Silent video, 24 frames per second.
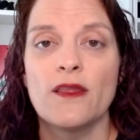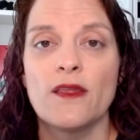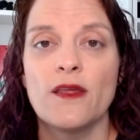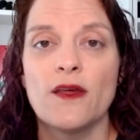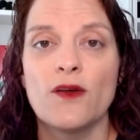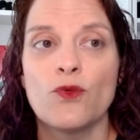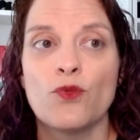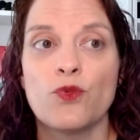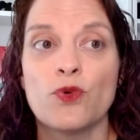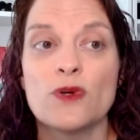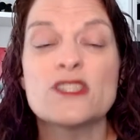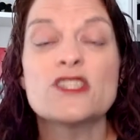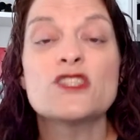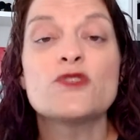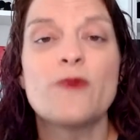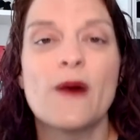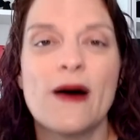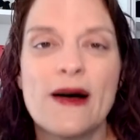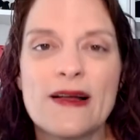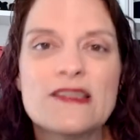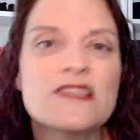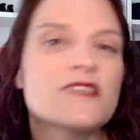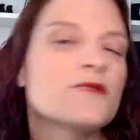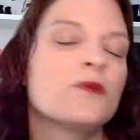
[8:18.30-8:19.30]

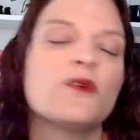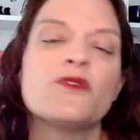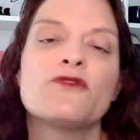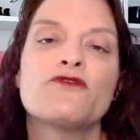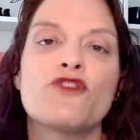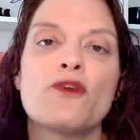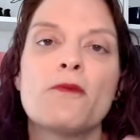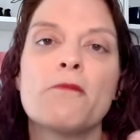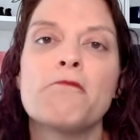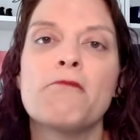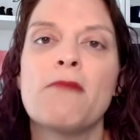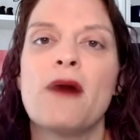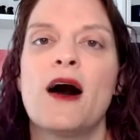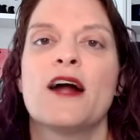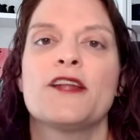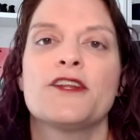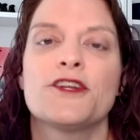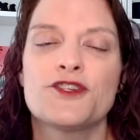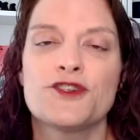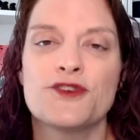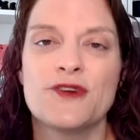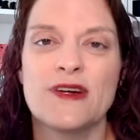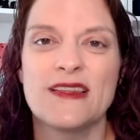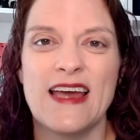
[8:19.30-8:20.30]
responsible for
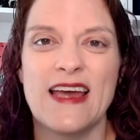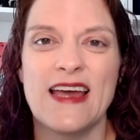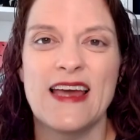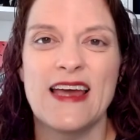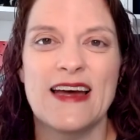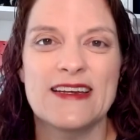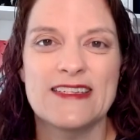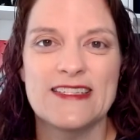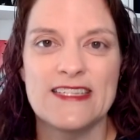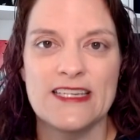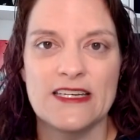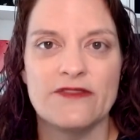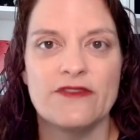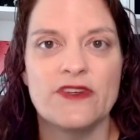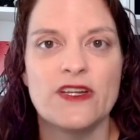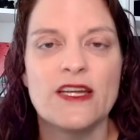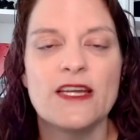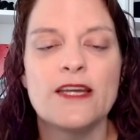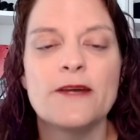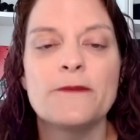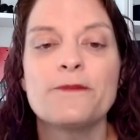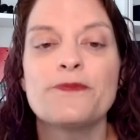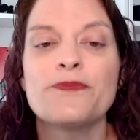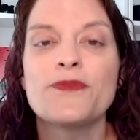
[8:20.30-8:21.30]
monitoring the
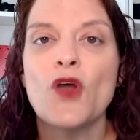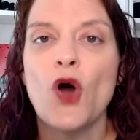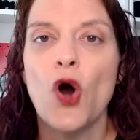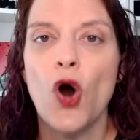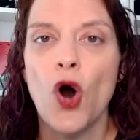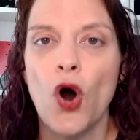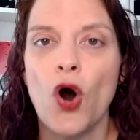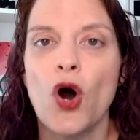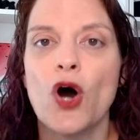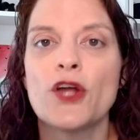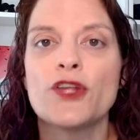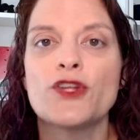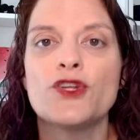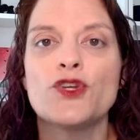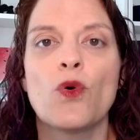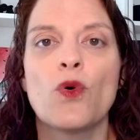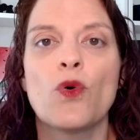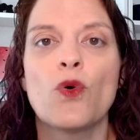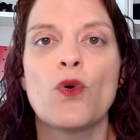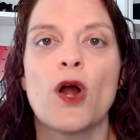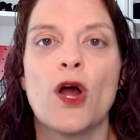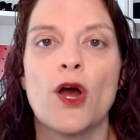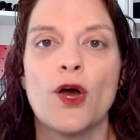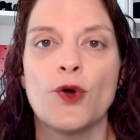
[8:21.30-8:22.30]
activity on
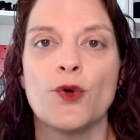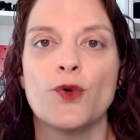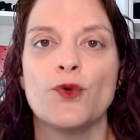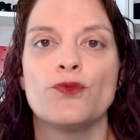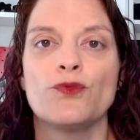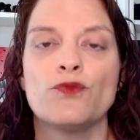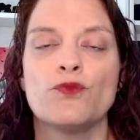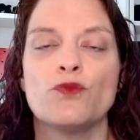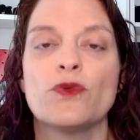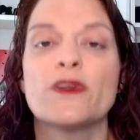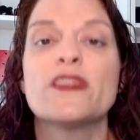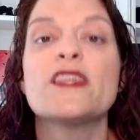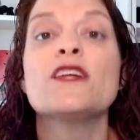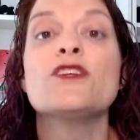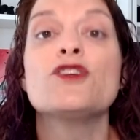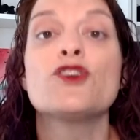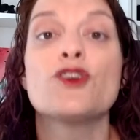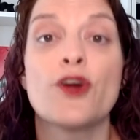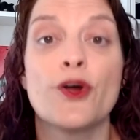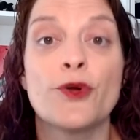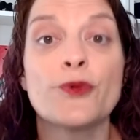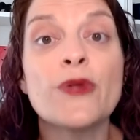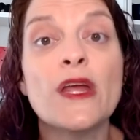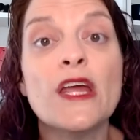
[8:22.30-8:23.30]
your own, within
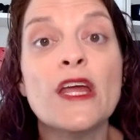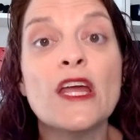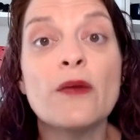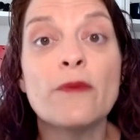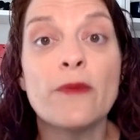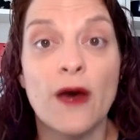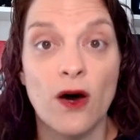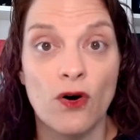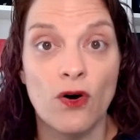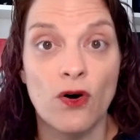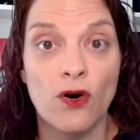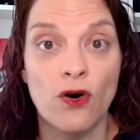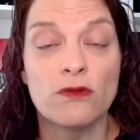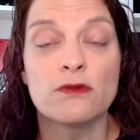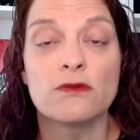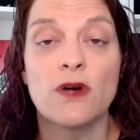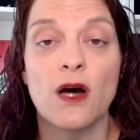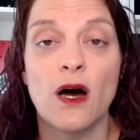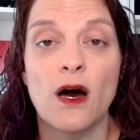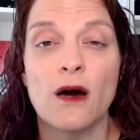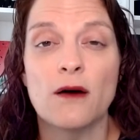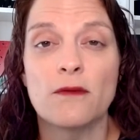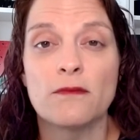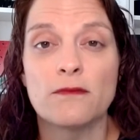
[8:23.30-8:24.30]
your own email
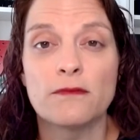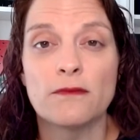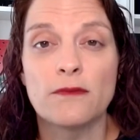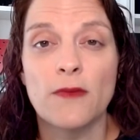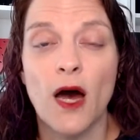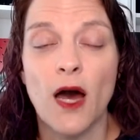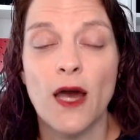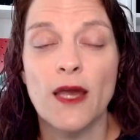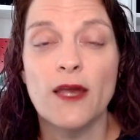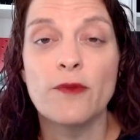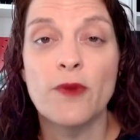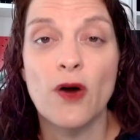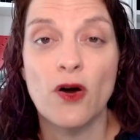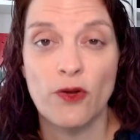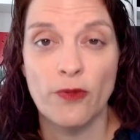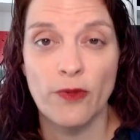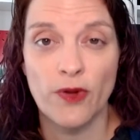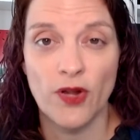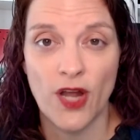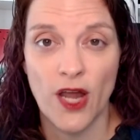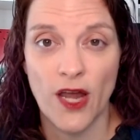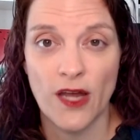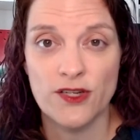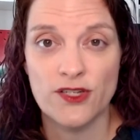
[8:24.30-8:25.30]

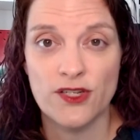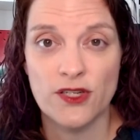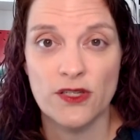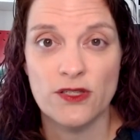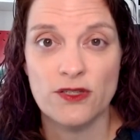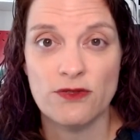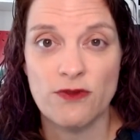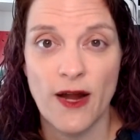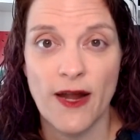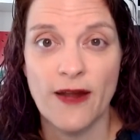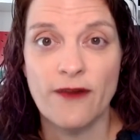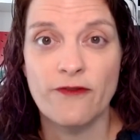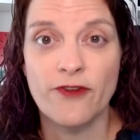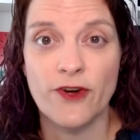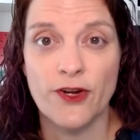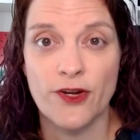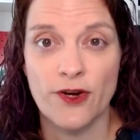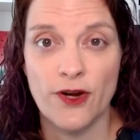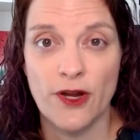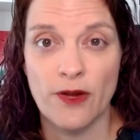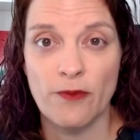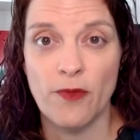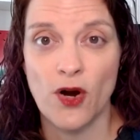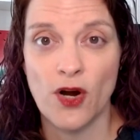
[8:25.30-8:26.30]
communications, right, for
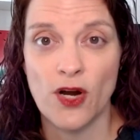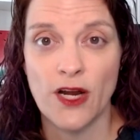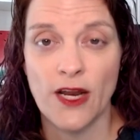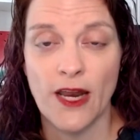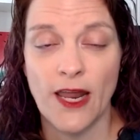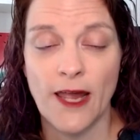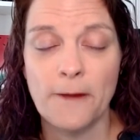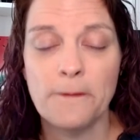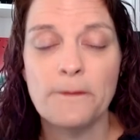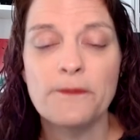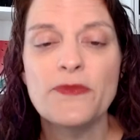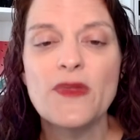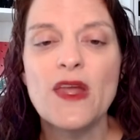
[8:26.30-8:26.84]
your marketing.